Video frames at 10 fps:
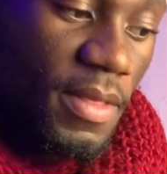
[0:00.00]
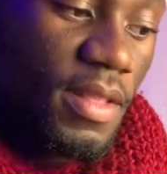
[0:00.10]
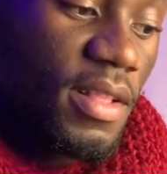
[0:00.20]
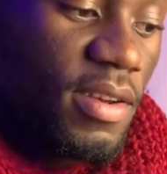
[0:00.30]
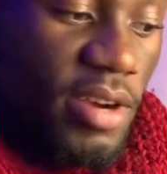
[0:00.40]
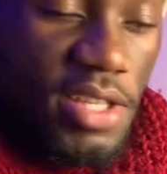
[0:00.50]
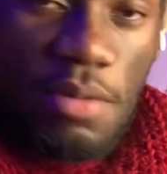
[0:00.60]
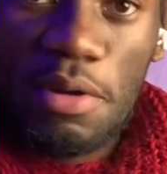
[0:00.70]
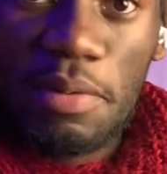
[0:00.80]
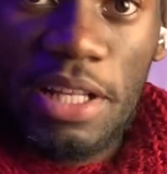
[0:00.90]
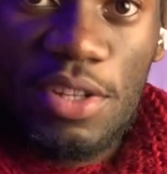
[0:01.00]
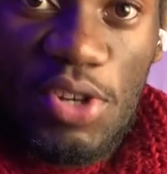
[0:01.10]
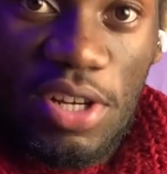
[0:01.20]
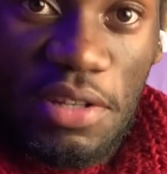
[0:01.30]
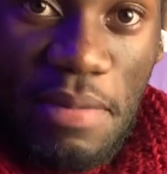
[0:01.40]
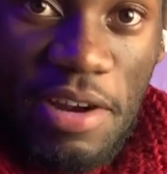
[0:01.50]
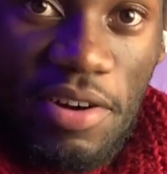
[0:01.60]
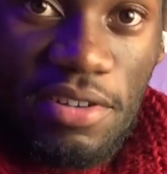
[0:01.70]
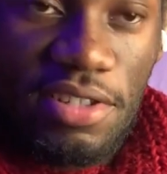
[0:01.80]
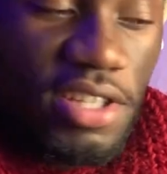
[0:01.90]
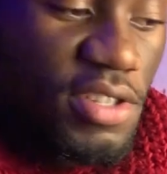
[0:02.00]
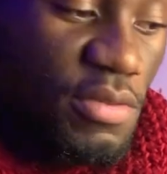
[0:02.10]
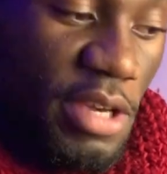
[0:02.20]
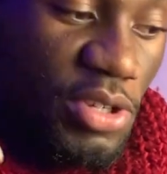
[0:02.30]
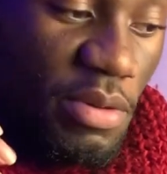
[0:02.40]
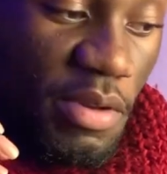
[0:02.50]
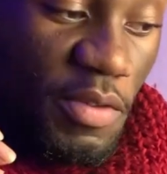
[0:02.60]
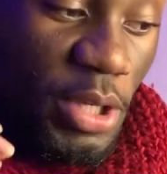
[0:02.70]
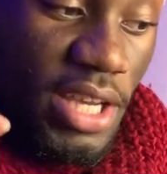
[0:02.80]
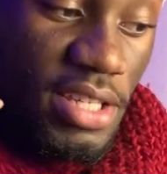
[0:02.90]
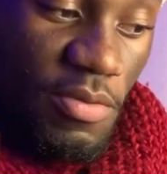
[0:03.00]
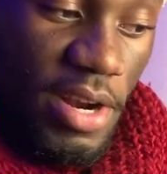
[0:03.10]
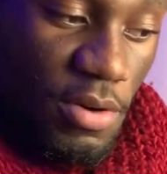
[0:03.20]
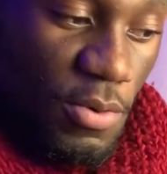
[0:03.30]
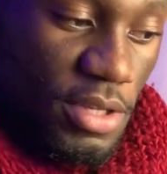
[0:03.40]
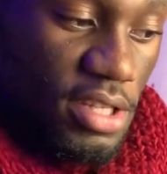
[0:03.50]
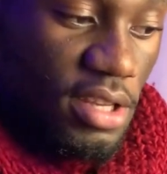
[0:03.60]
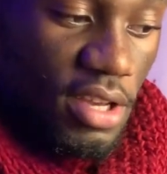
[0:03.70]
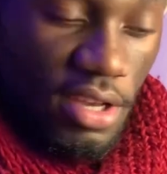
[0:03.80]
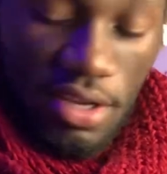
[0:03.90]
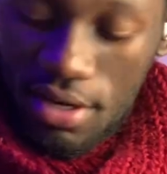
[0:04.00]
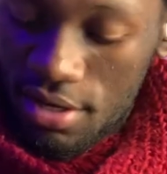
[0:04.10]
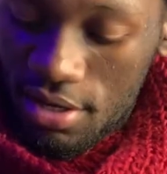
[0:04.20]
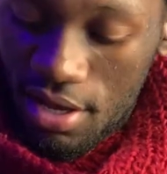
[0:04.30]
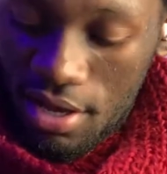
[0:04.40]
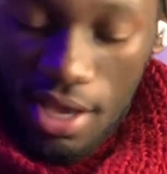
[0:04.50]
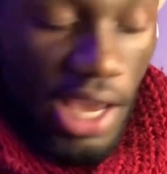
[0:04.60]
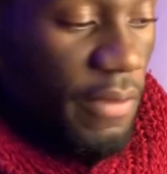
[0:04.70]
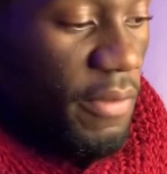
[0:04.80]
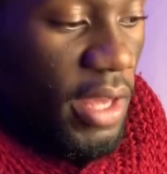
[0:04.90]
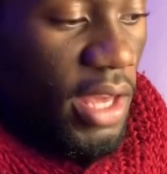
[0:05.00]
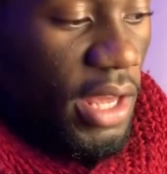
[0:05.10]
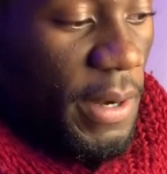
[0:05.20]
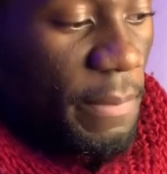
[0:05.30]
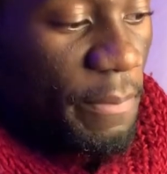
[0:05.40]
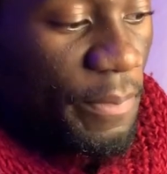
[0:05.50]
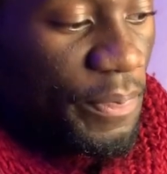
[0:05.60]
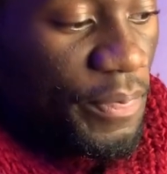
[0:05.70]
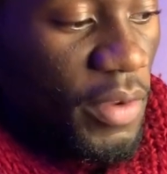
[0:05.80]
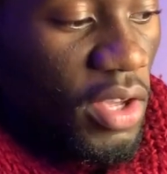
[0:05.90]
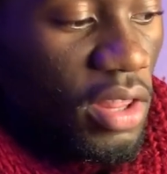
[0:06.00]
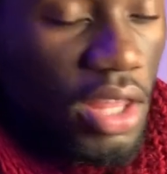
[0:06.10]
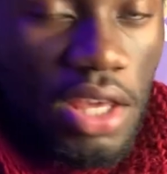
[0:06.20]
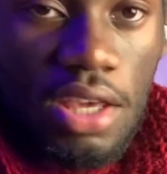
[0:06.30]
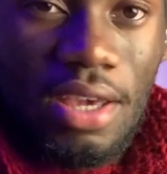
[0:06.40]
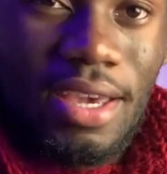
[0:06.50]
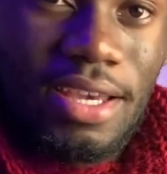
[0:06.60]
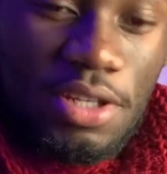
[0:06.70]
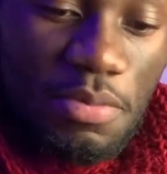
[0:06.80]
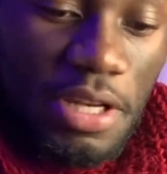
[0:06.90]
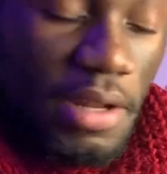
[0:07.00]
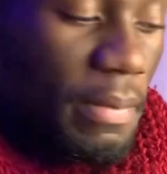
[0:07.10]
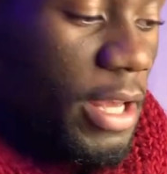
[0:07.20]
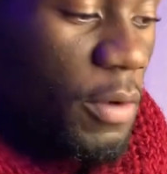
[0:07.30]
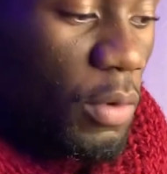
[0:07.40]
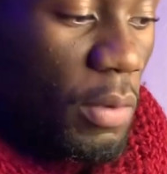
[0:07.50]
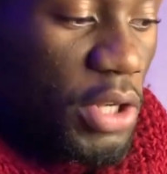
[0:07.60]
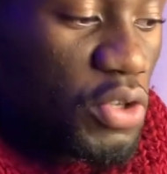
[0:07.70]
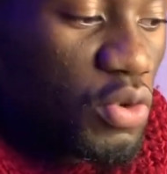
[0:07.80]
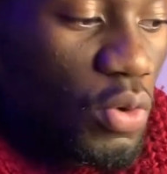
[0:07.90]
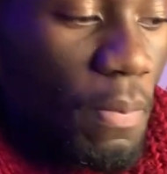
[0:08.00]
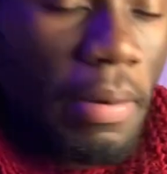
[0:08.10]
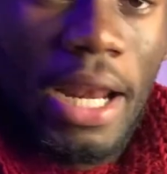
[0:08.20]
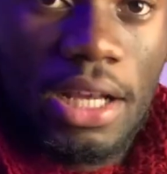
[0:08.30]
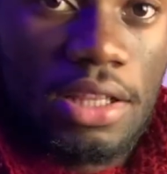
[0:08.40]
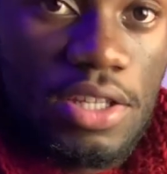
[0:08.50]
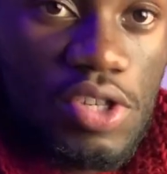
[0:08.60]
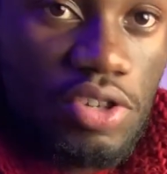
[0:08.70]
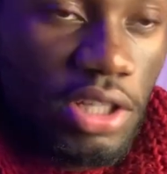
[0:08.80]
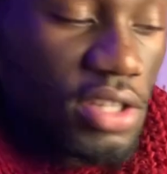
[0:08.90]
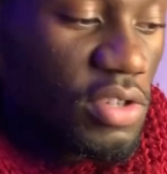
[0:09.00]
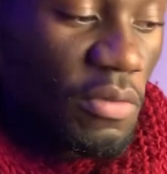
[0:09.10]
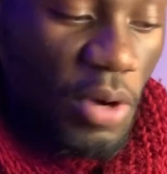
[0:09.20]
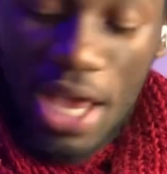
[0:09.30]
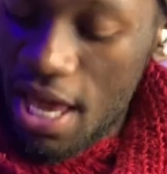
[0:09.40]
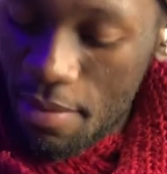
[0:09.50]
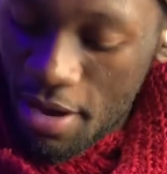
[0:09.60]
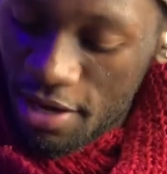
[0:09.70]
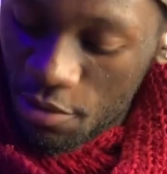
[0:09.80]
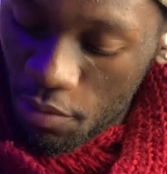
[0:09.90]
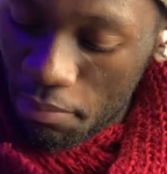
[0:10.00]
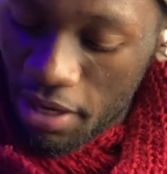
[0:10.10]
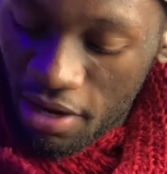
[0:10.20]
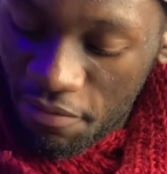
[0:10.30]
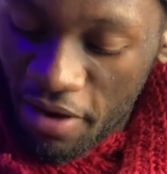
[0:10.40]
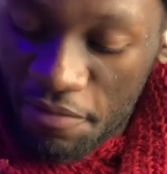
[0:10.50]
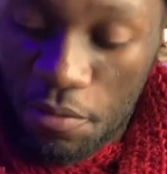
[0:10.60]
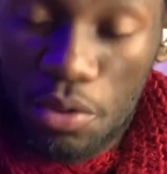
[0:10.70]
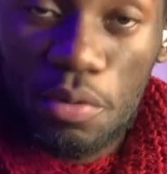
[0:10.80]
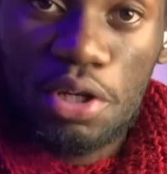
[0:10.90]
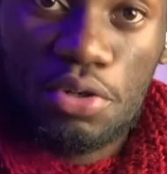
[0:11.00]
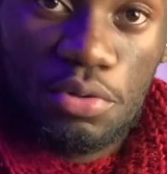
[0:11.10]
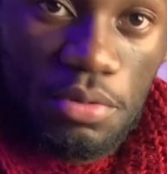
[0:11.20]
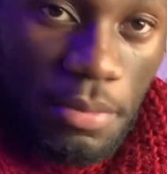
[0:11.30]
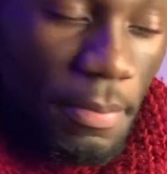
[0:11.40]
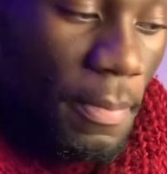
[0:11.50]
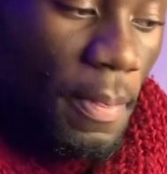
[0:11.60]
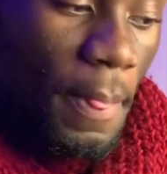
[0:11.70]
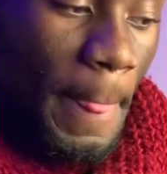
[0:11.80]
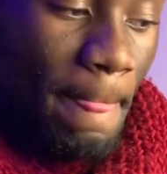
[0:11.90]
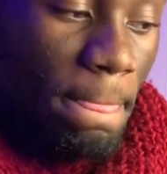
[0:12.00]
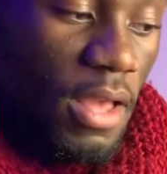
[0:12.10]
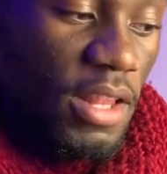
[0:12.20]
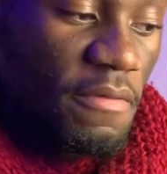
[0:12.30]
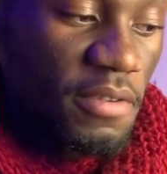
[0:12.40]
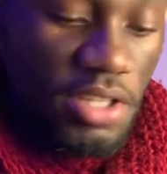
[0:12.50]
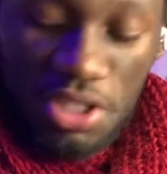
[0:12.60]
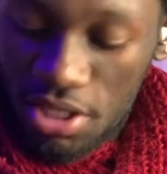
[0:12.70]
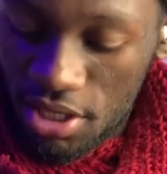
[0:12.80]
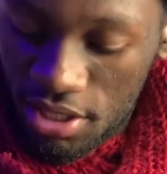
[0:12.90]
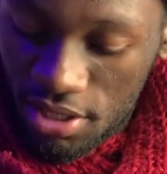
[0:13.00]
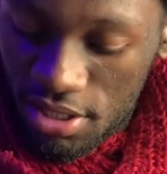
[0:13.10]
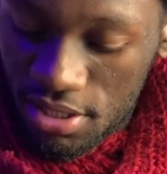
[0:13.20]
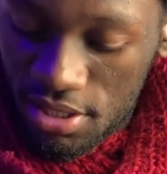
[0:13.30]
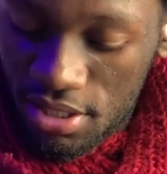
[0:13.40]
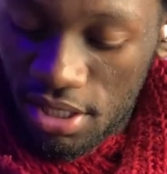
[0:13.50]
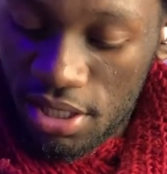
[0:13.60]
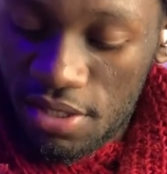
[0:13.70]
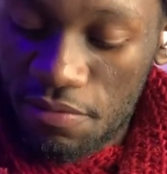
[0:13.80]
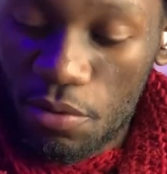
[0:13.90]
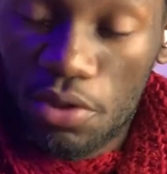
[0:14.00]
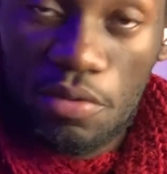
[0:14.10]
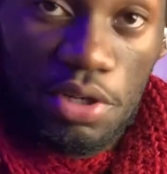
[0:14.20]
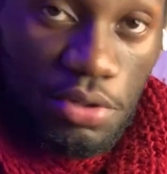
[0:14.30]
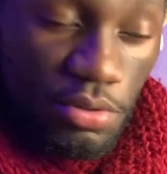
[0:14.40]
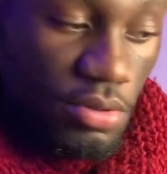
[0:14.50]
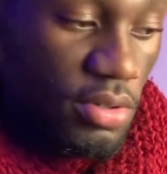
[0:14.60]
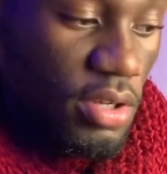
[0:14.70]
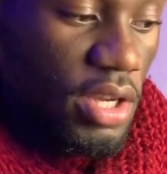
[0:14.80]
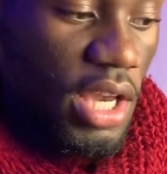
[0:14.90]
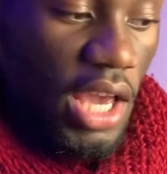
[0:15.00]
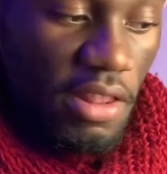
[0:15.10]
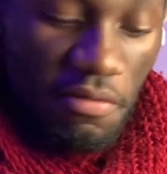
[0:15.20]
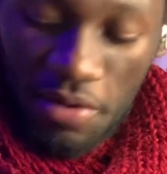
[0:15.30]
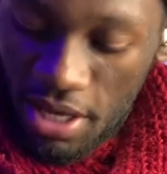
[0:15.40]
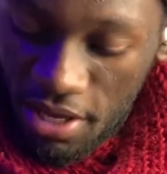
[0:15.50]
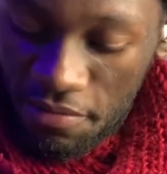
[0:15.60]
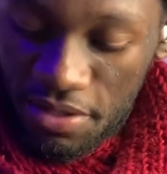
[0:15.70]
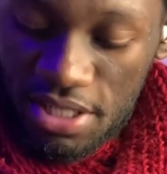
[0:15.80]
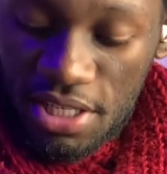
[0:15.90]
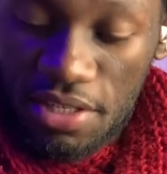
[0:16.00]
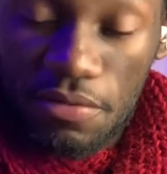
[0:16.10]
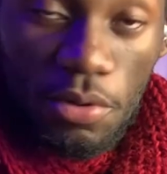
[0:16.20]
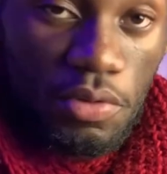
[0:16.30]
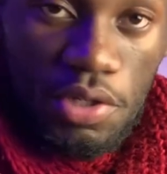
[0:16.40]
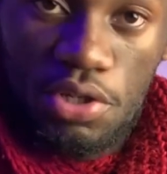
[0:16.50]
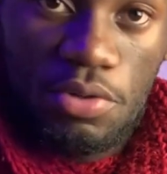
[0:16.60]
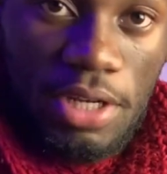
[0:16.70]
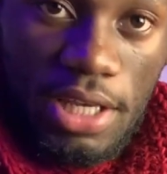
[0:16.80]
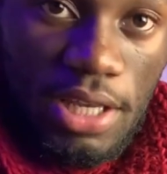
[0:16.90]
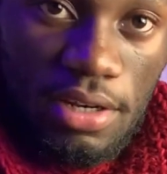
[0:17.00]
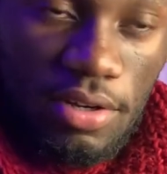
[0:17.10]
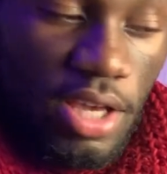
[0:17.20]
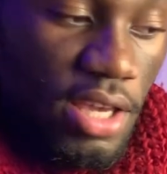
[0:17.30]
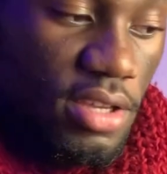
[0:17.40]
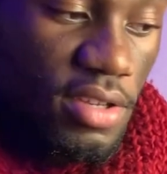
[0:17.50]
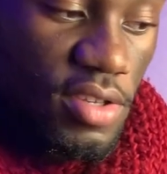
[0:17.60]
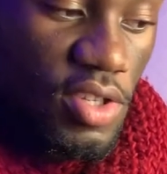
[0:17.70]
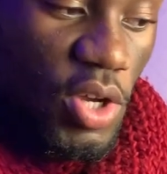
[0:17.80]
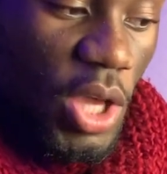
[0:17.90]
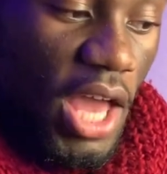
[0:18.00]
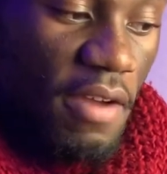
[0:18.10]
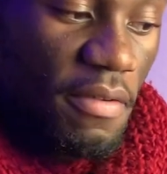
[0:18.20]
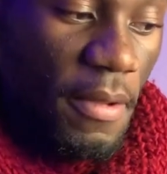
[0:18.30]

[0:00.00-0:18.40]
All right, so I'm gonna play the song in the background just to make sure I'm giving you guys the right chords. And then the intermediate player would want to pluck these strings. So for A minor, we pluck 5, 4, 3, 2. And then for G, it's 6, 4, 3, 2. And then for F, it's 6, 4, 3, 2 again, okay? So you have...